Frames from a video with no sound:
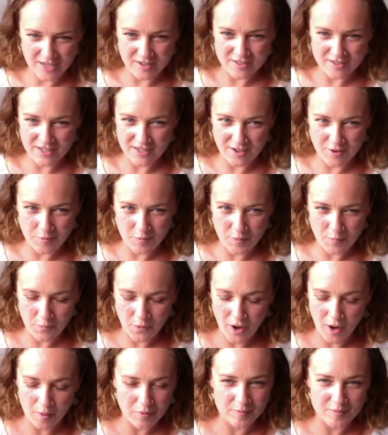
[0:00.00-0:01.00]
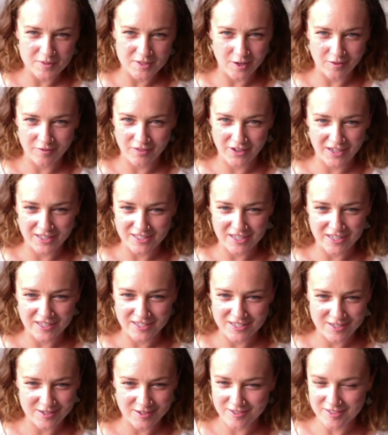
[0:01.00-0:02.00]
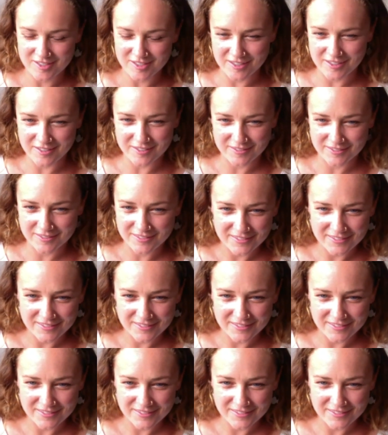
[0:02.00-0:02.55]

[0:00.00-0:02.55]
sounds like you've been problem solving a ton too. So